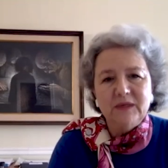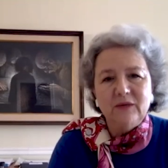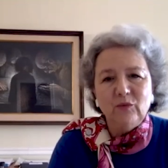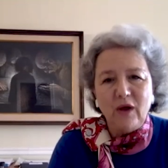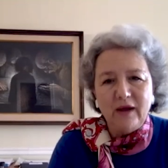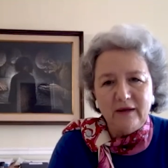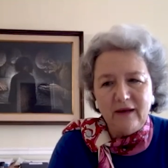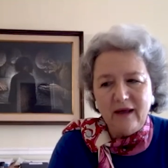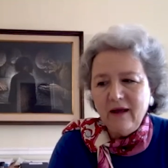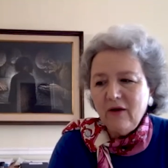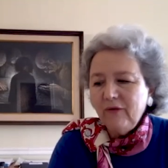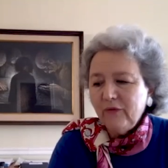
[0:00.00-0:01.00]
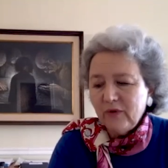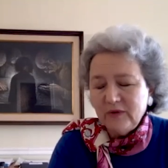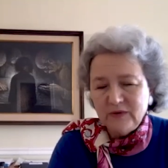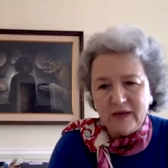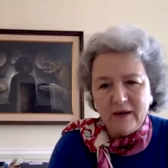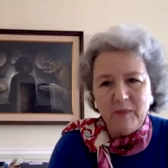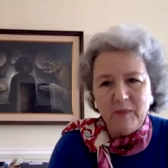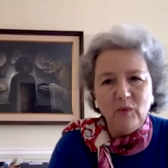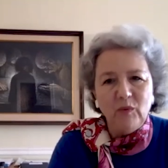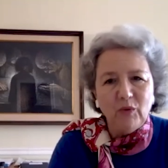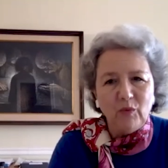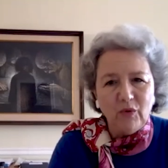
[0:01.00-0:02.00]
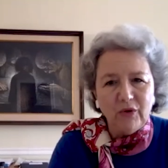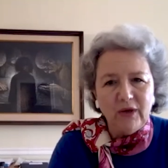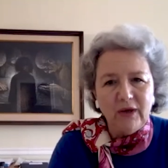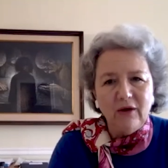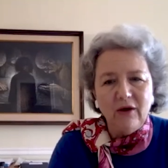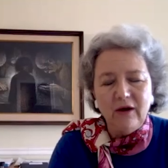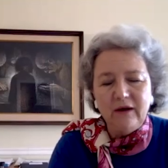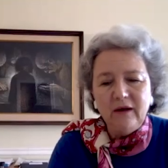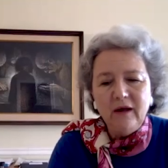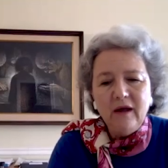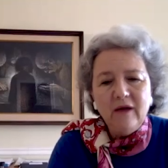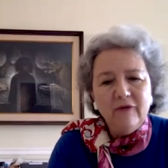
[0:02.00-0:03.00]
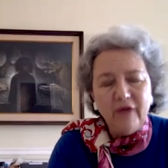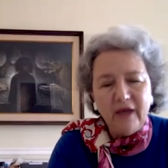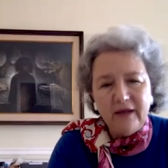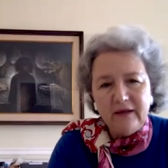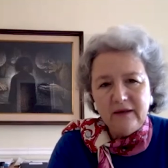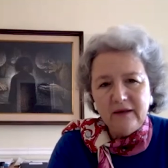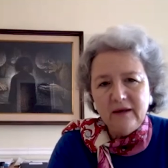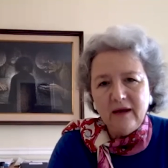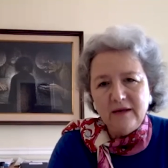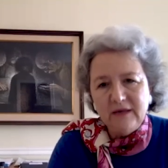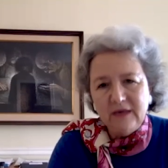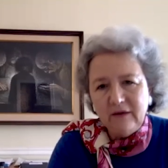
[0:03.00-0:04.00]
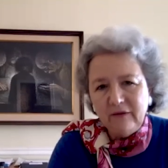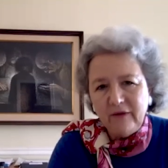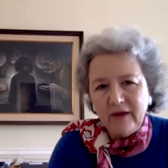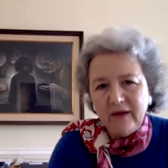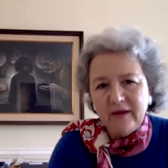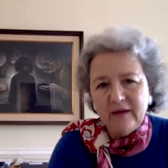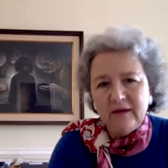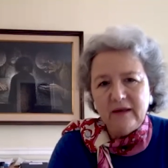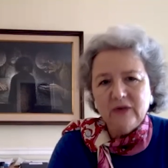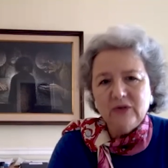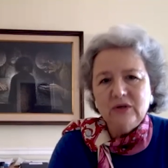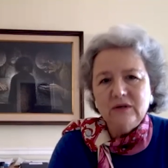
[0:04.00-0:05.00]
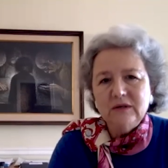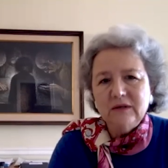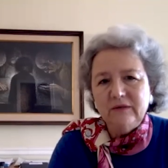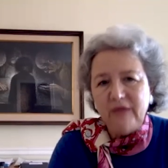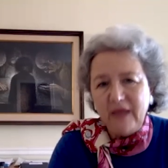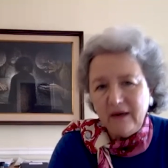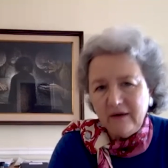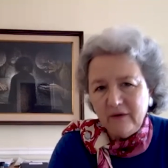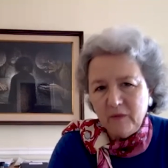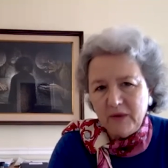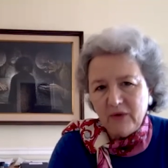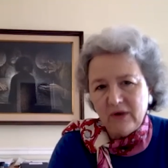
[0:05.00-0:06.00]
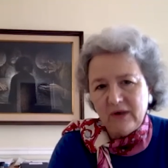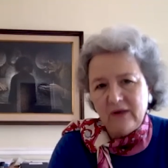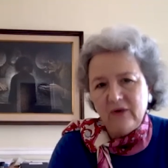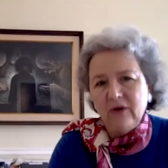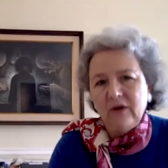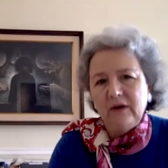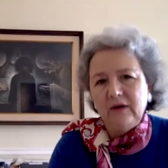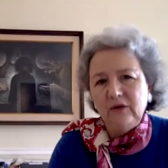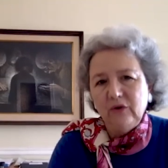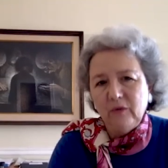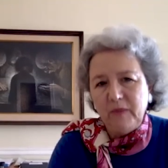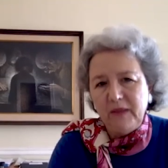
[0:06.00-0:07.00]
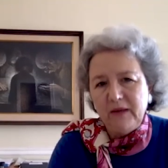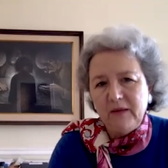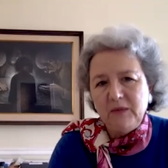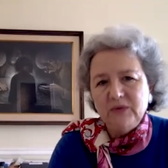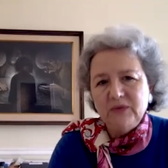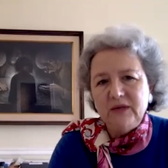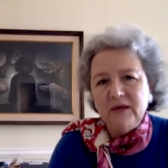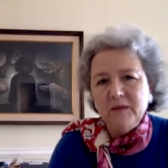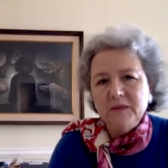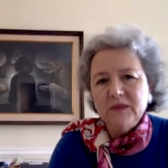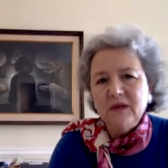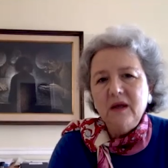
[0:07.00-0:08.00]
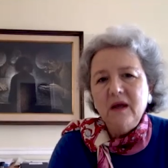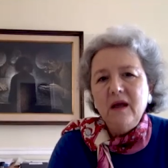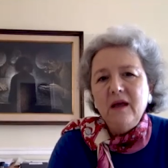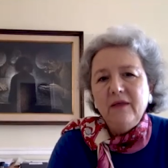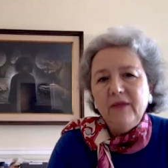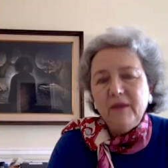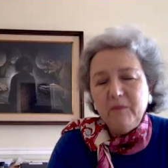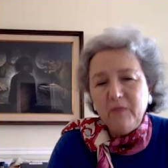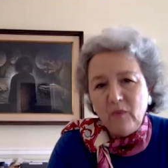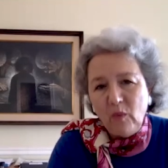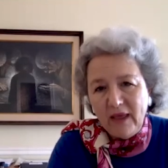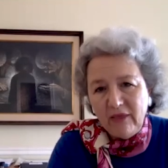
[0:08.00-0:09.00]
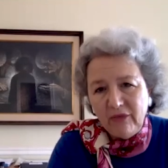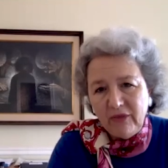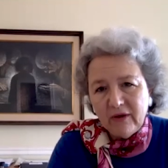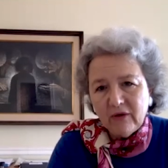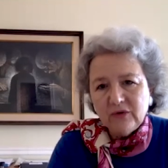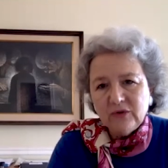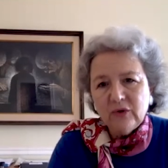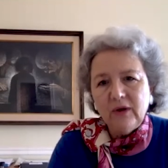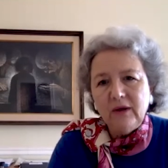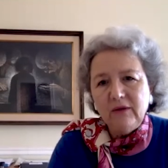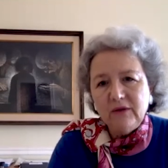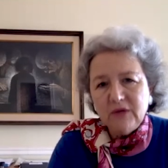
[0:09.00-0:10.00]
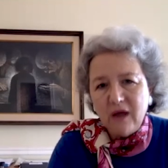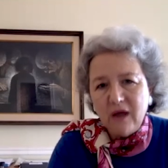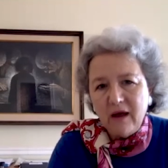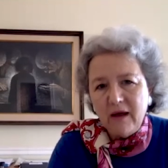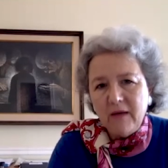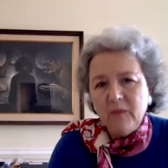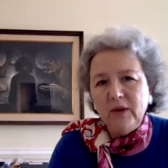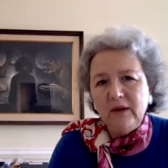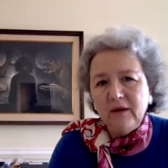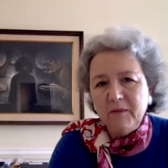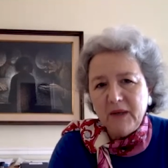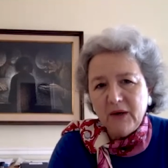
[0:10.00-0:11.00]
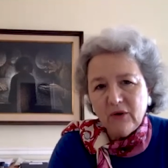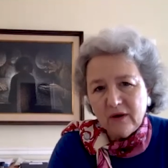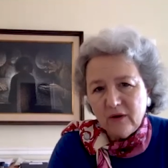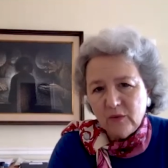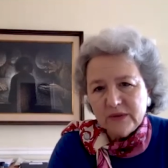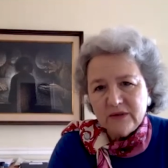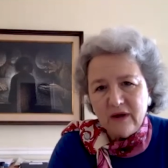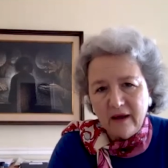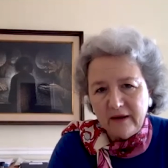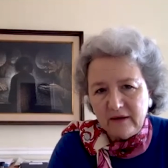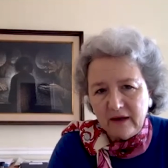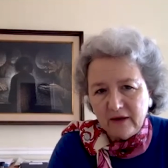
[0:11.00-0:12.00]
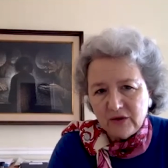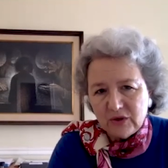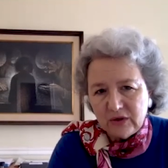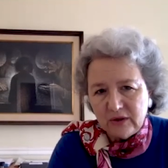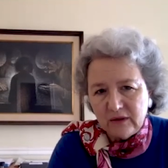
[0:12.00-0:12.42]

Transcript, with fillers: And right now, for example, we're working on identifying collections of Native American art in European museums that went there during the time when America was not a nation,